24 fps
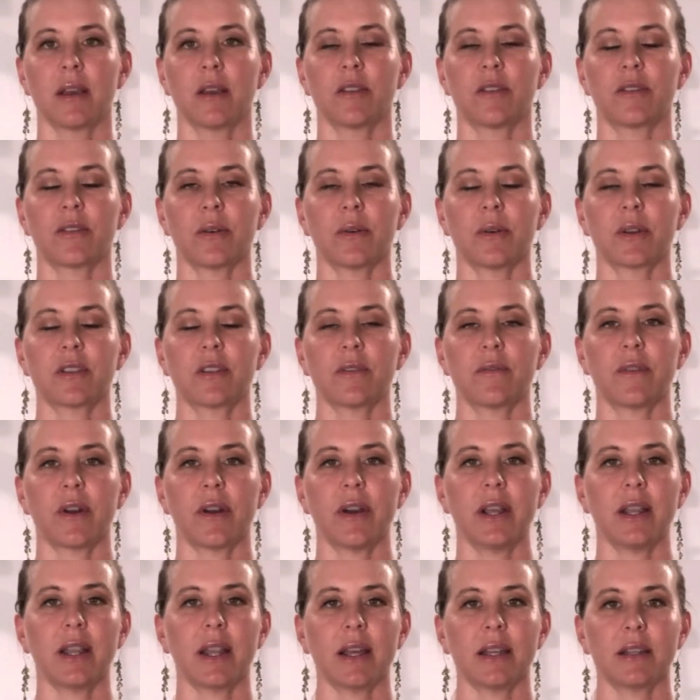So it's a
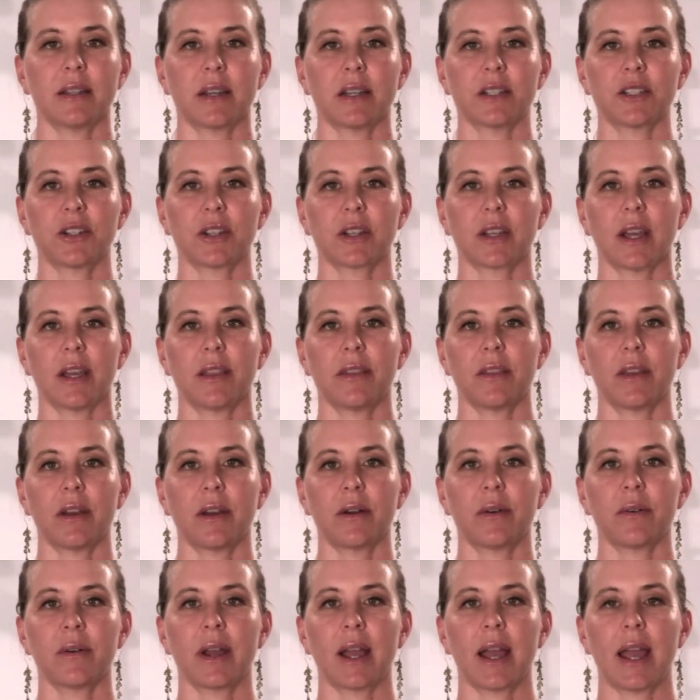very light touch again
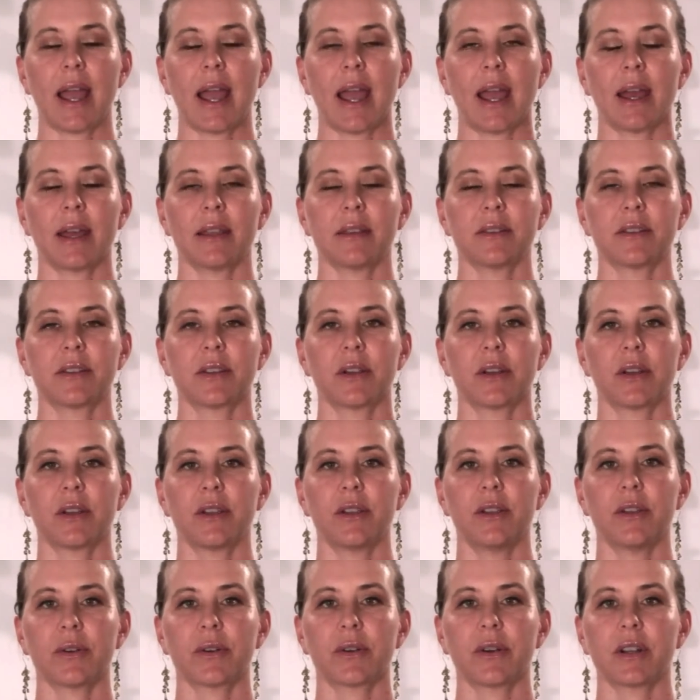though, and
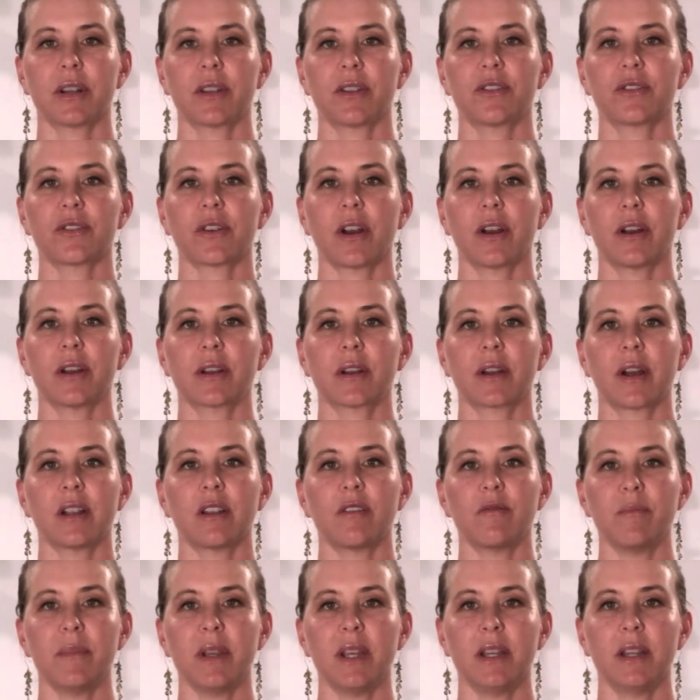you're going to start kind
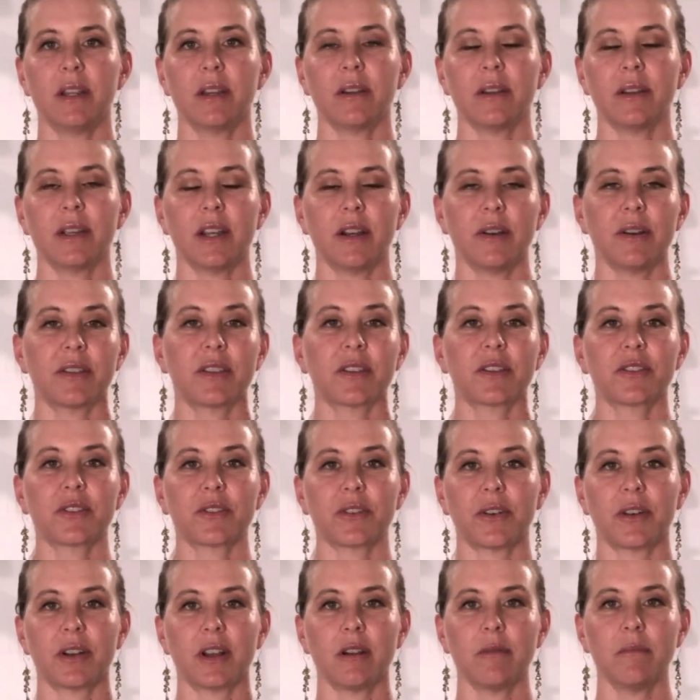of medial here at the
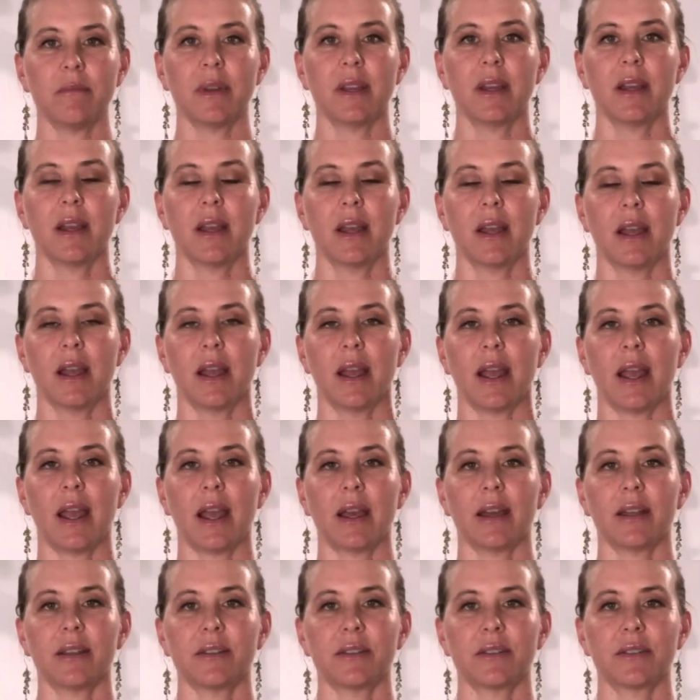sternum,
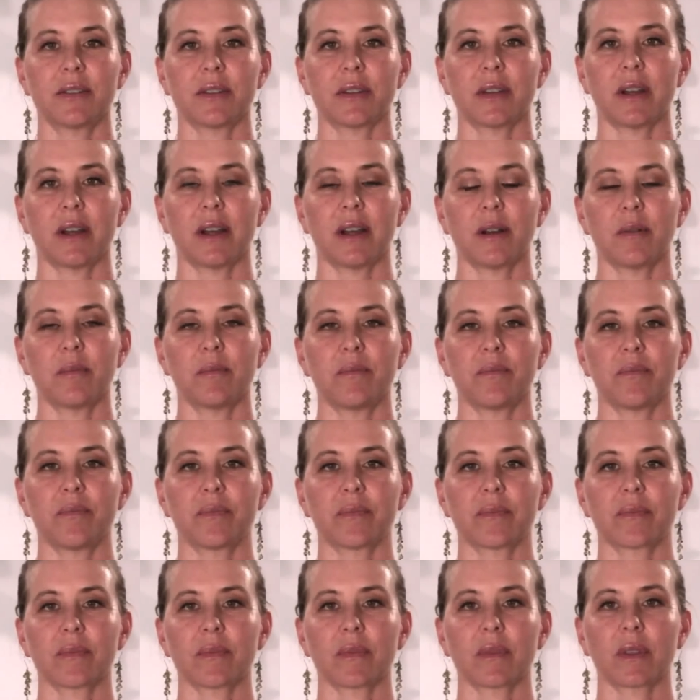and
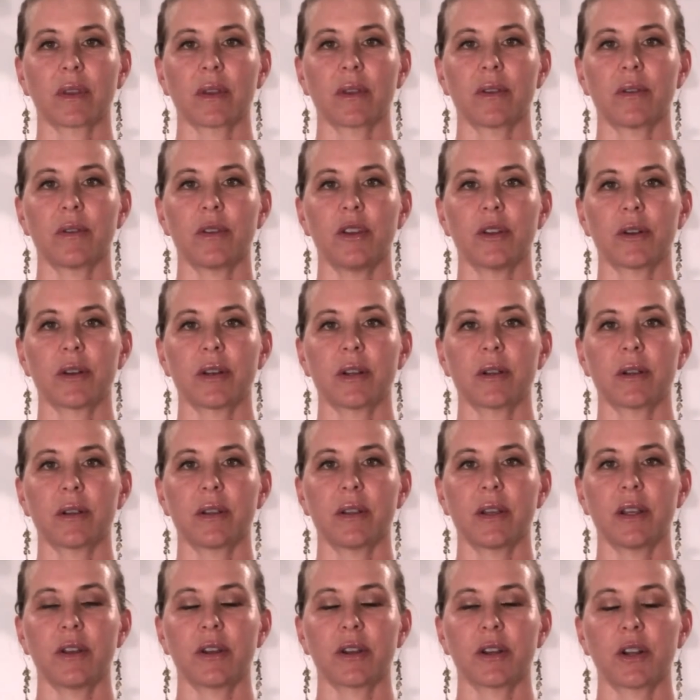you're
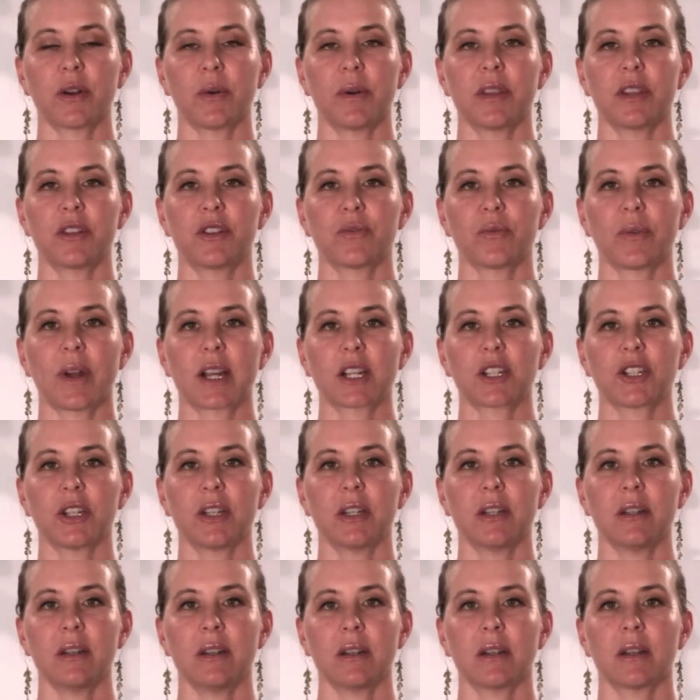gonna go in the
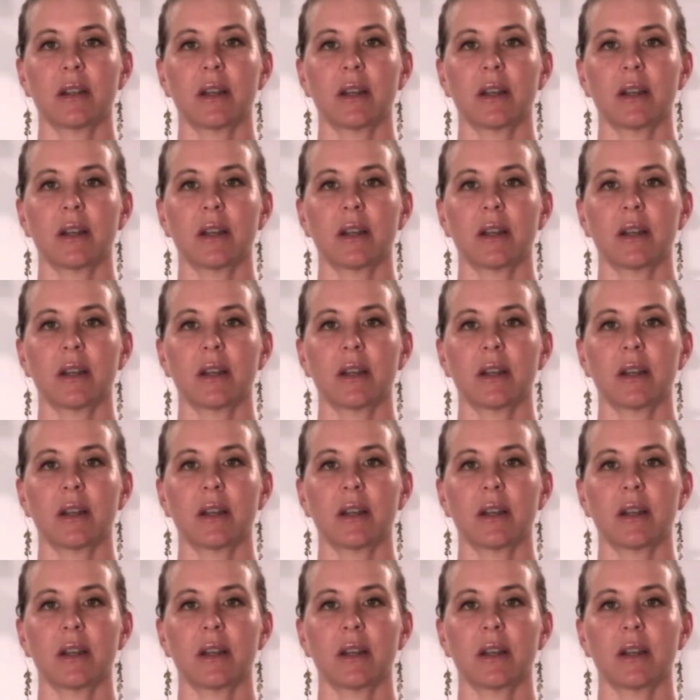direction,